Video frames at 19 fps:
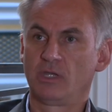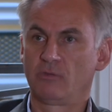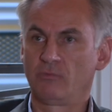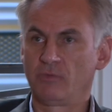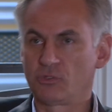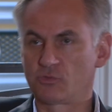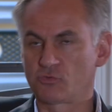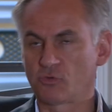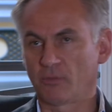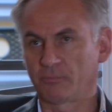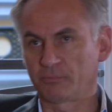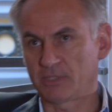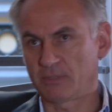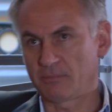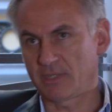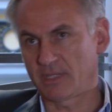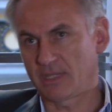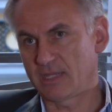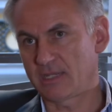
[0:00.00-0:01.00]
We drop
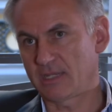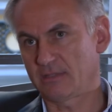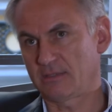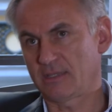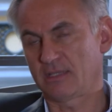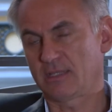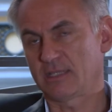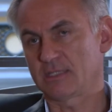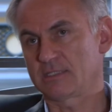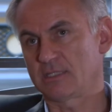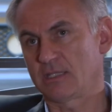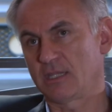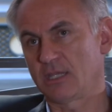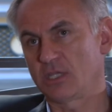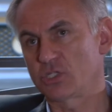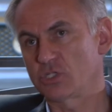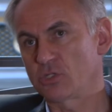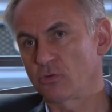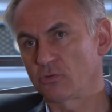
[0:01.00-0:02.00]
them again at their
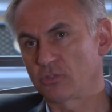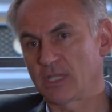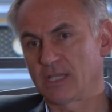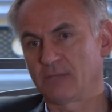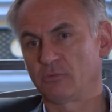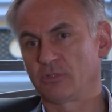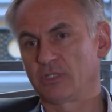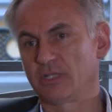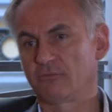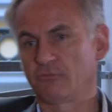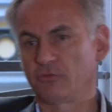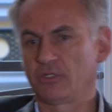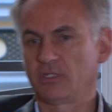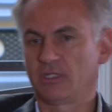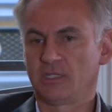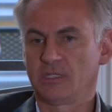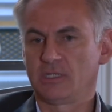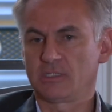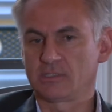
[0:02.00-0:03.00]
destination hotel, whatever it
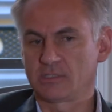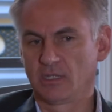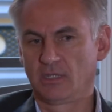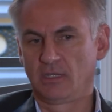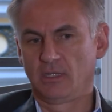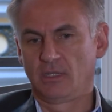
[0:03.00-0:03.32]
is.